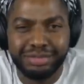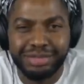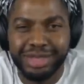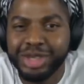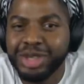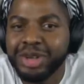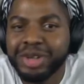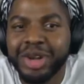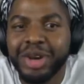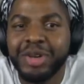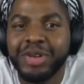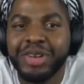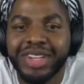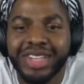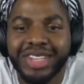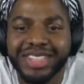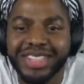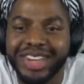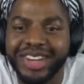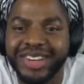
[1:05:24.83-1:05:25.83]
You don't know who it
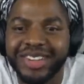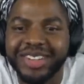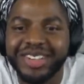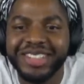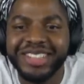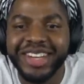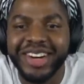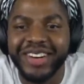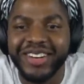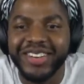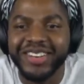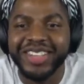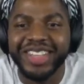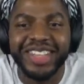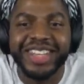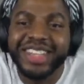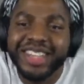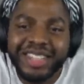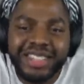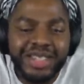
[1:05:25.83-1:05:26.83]
is, though. You don't.
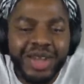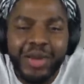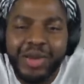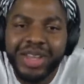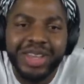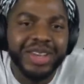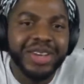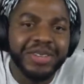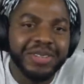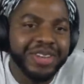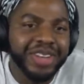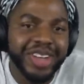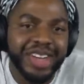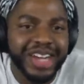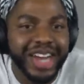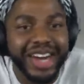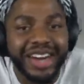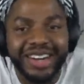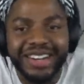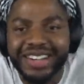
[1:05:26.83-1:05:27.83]
There's no way you could figure
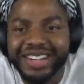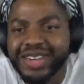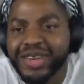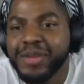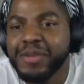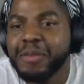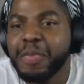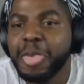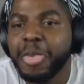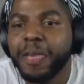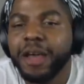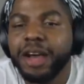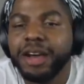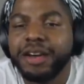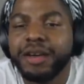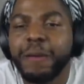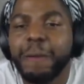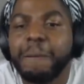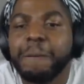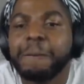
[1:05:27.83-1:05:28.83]
it out.
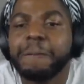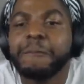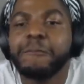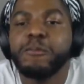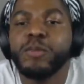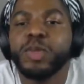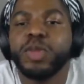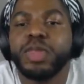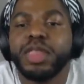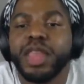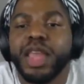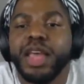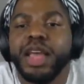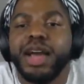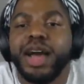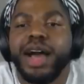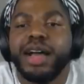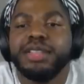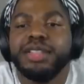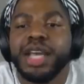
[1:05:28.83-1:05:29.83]

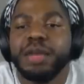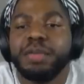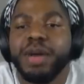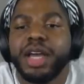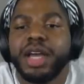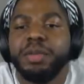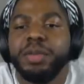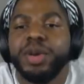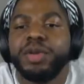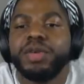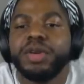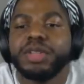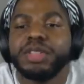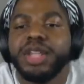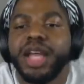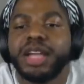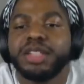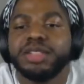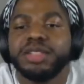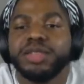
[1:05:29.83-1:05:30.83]
I take my Camille Rose
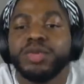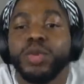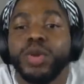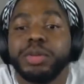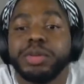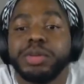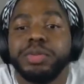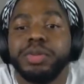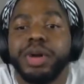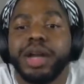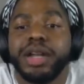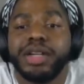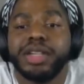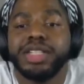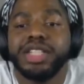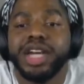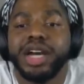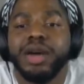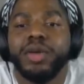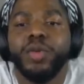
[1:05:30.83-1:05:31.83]
Naturals whipped butter
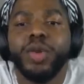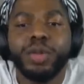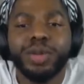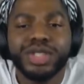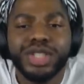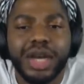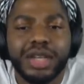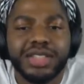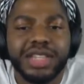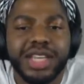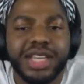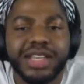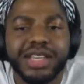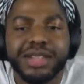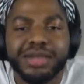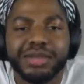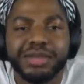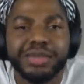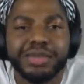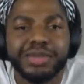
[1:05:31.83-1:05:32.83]
gel. What would y'all
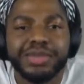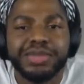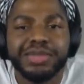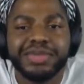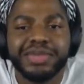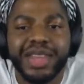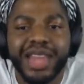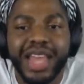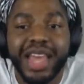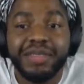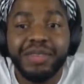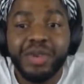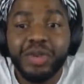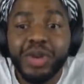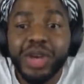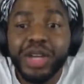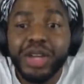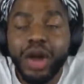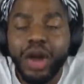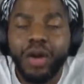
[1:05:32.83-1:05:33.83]
take? If you
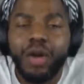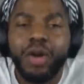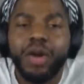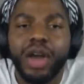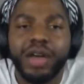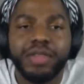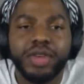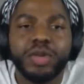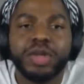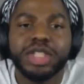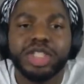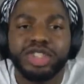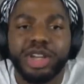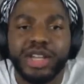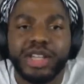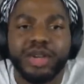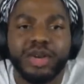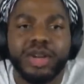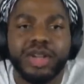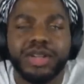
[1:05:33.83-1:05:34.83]
could go, if you were
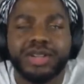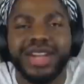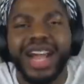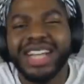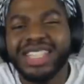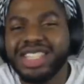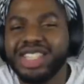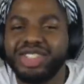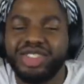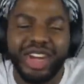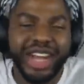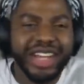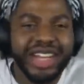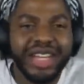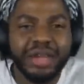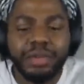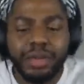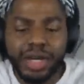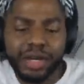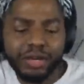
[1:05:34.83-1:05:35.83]
stranded on, not
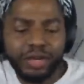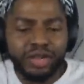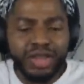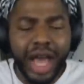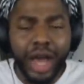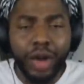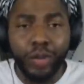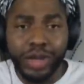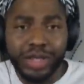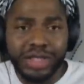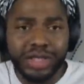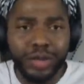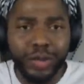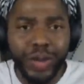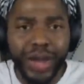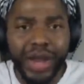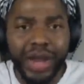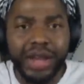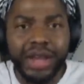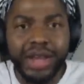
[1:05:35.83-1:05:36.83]
stranded, but if you like went
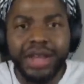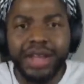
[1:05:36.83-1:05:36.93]
somewhere,